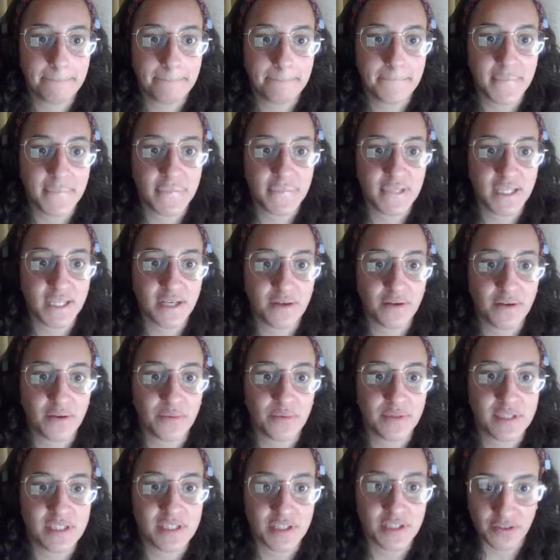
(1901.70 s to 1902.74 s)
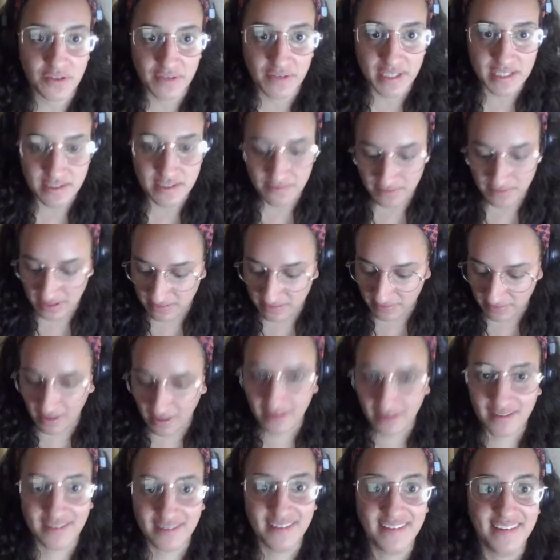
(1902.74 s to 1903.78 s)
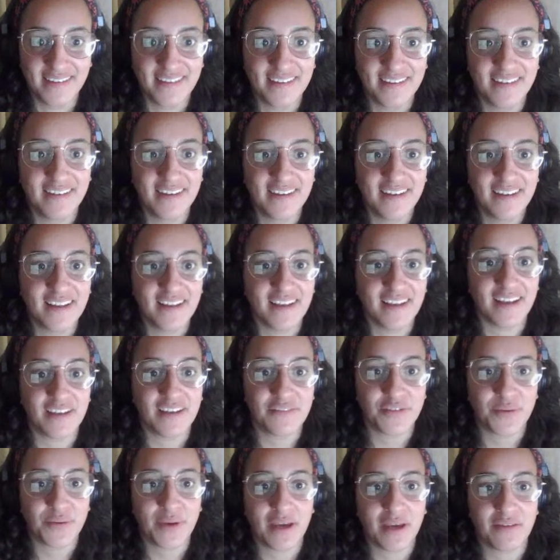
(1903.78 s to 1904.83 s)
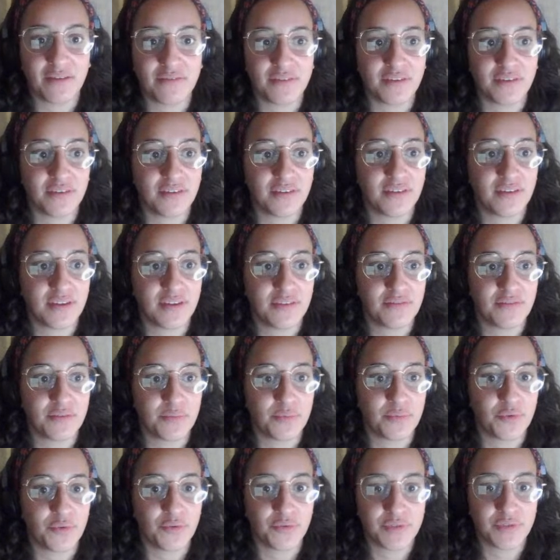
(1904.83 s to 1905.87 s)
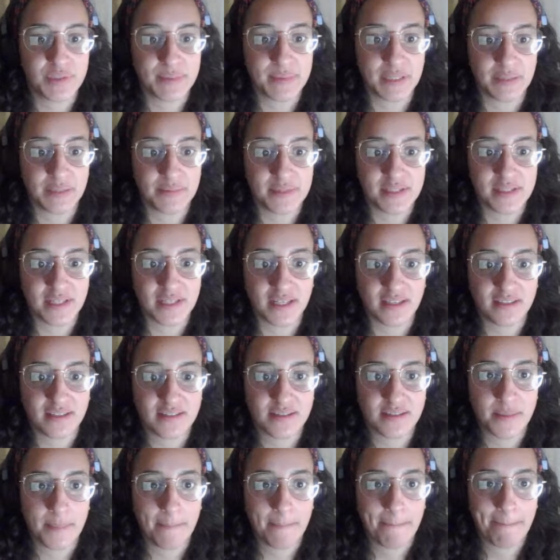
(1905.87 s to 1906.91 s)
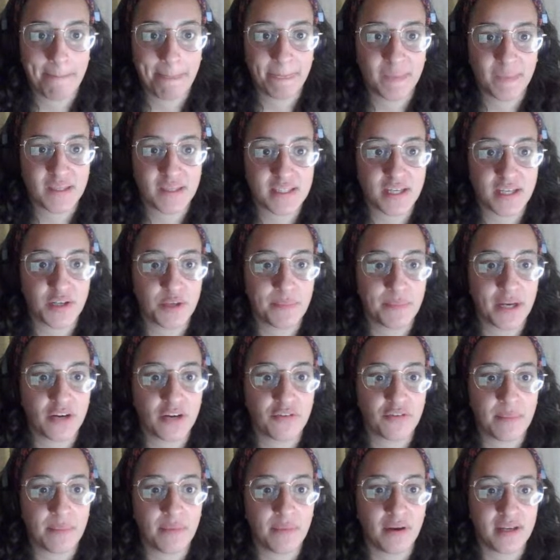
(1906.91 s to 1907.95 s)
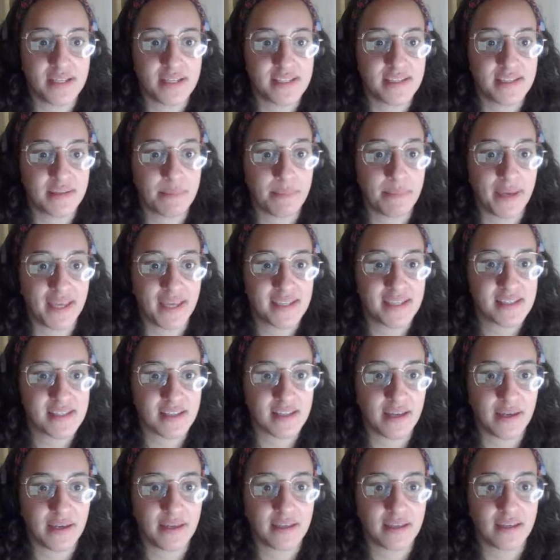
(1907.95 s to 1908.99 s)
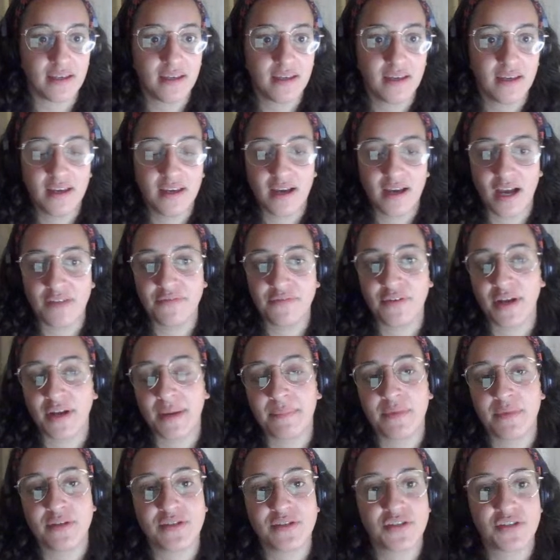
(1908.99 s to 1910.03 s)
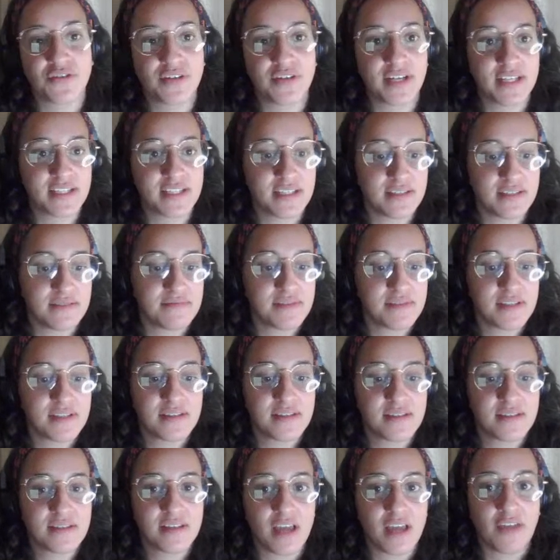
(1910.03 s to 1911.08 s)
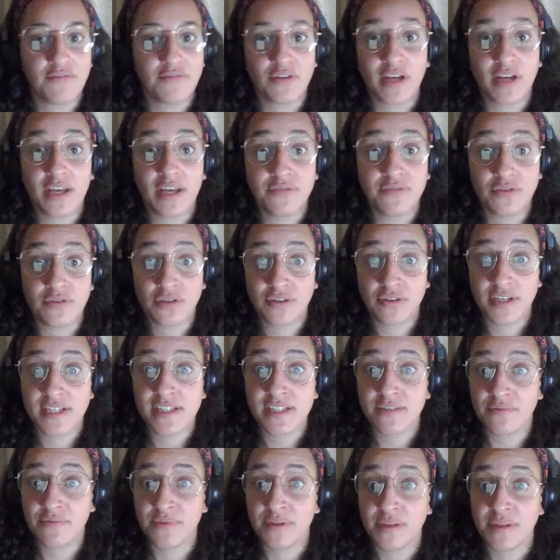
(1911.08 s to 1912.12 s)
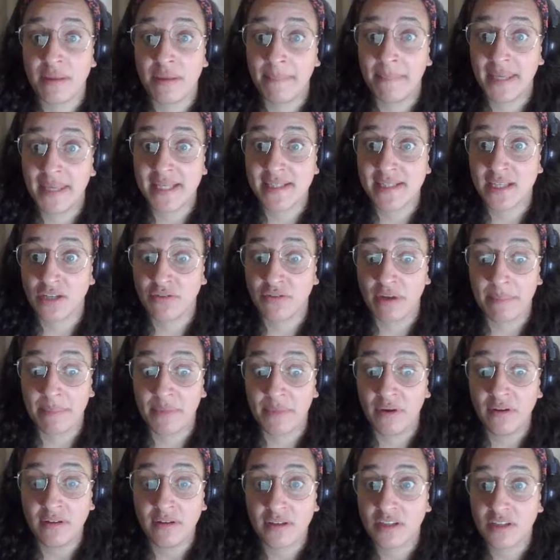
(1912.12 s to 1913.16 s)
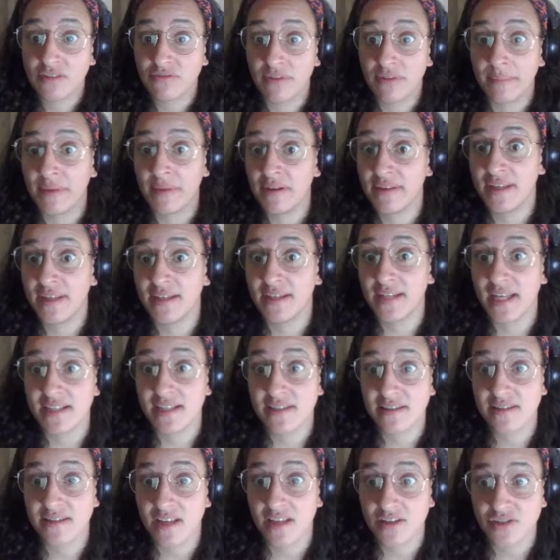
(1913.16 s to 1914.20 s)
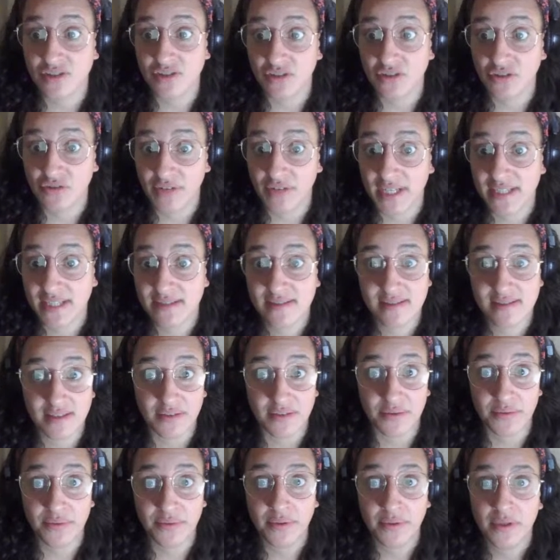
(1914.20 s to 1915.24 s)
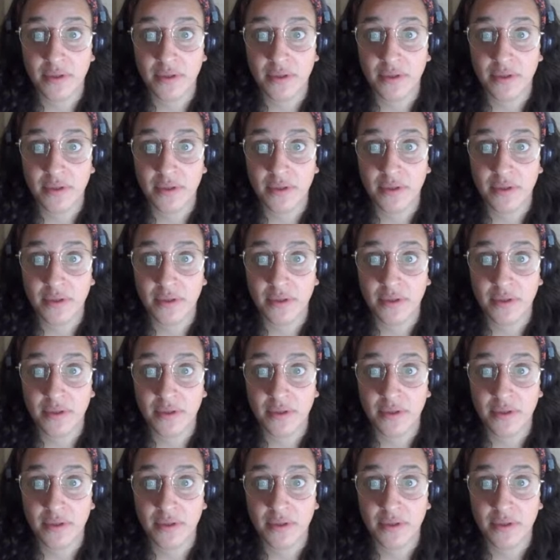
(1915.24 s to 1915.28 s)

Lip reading: but they don't go on to correct it further. If you haven't even more spelling mistakes, because I know my grammar isn't the best. Like I feel like most creatives, I feel like if you're creative with amazing grammar, then that's such a great skill,